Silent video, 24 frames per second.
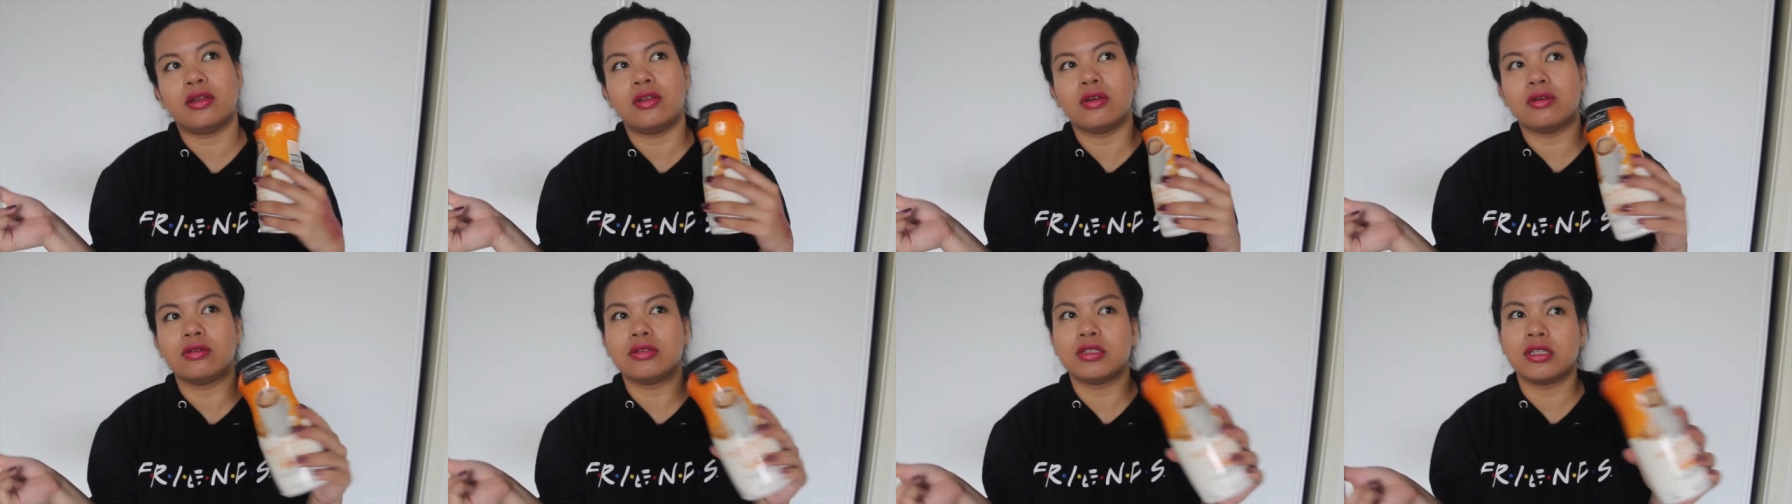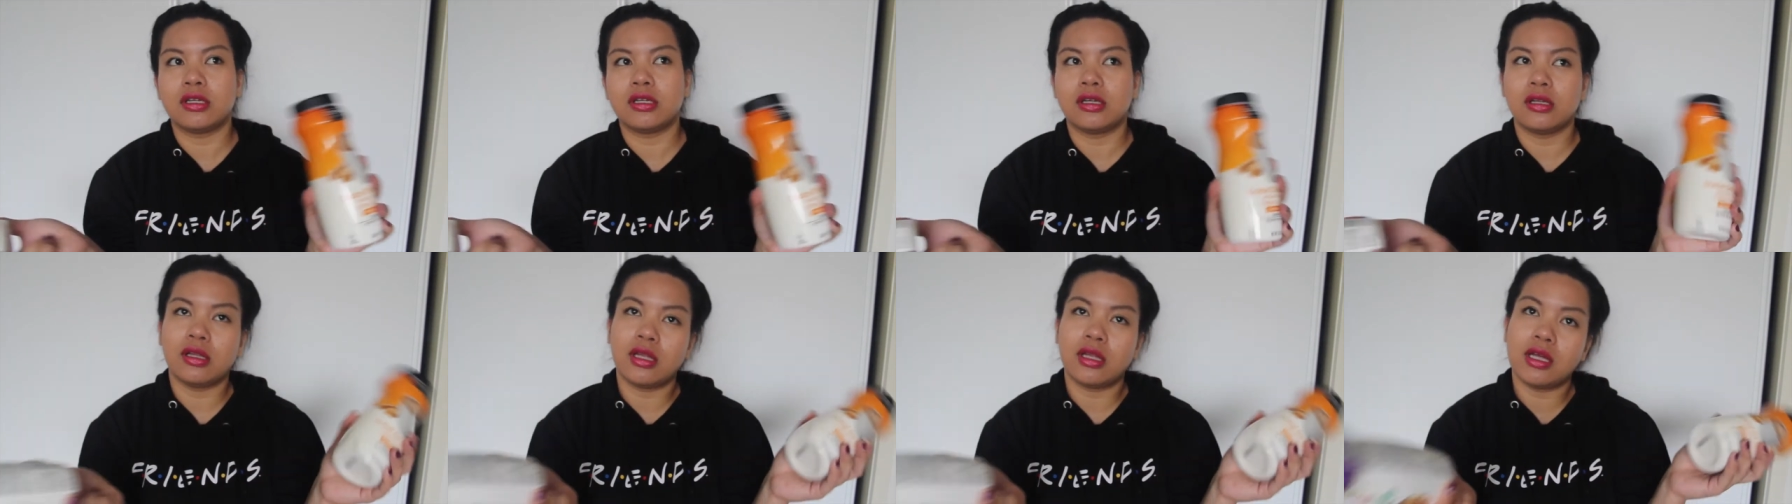
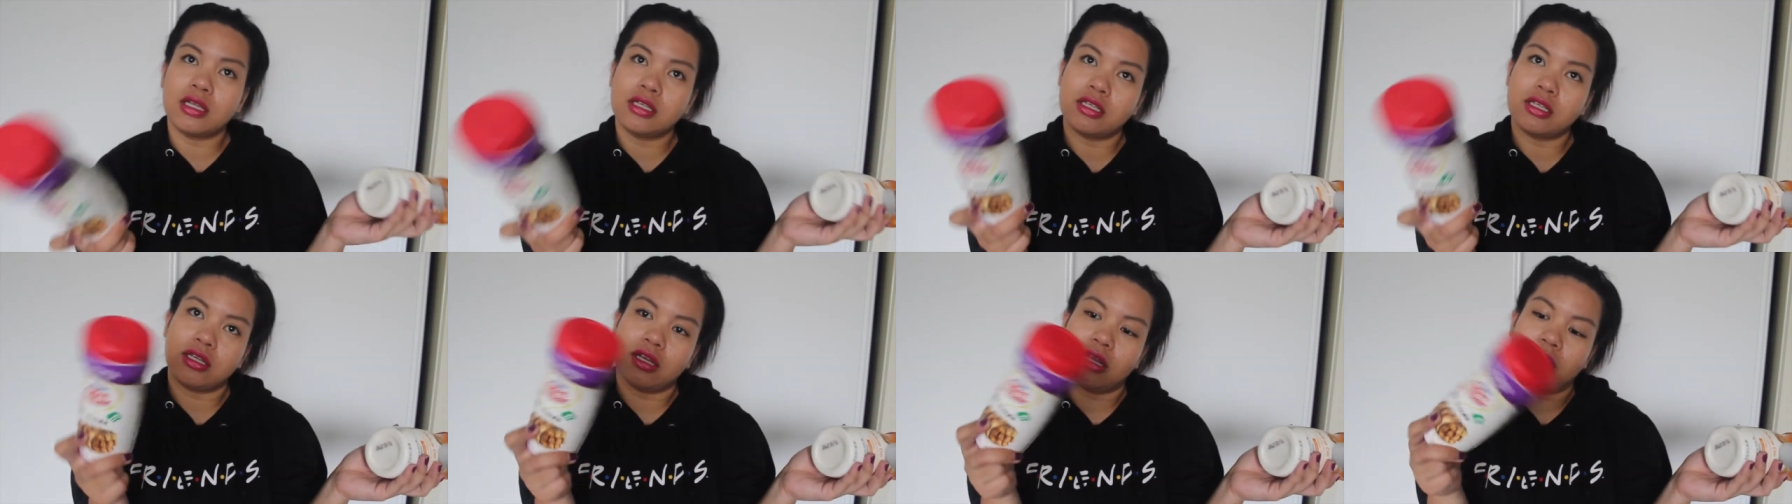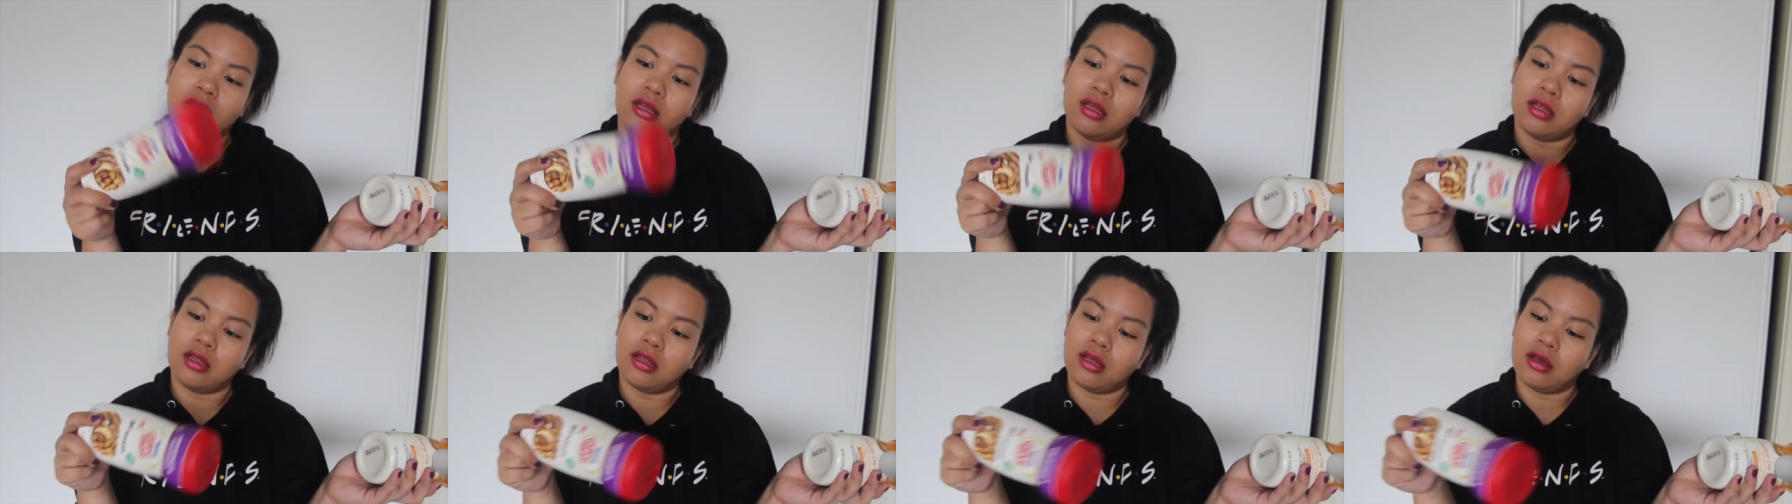dolce de leche,
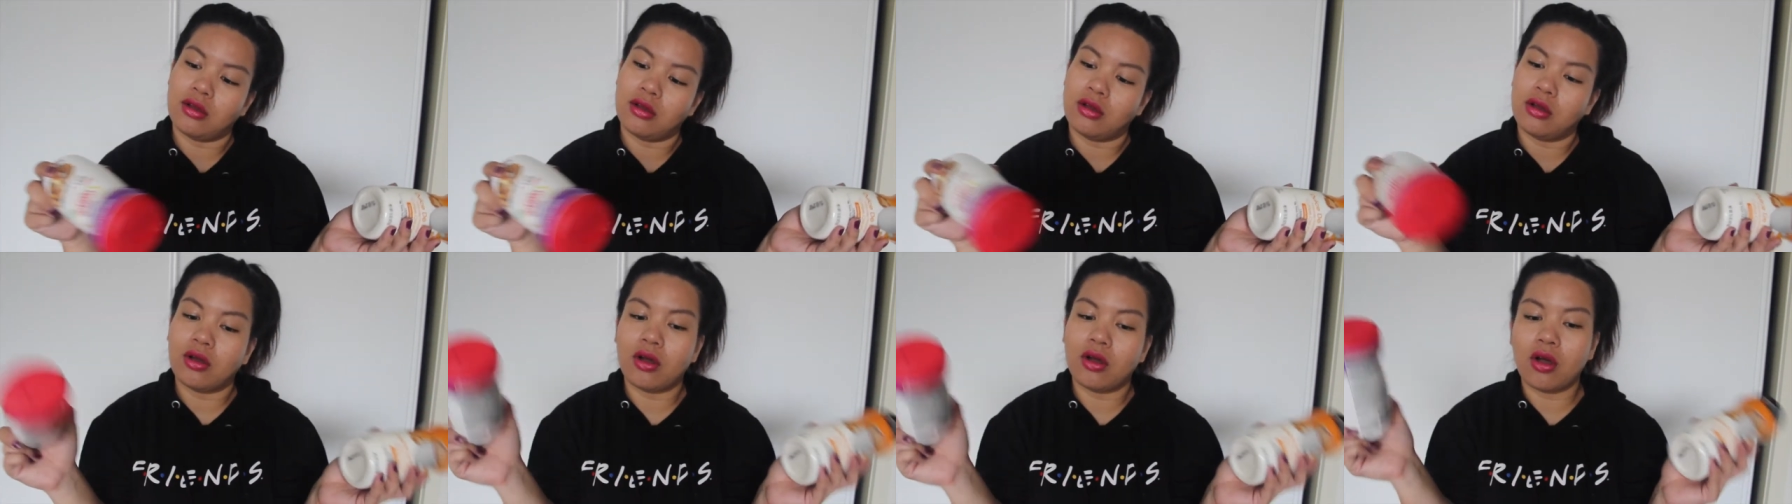they've got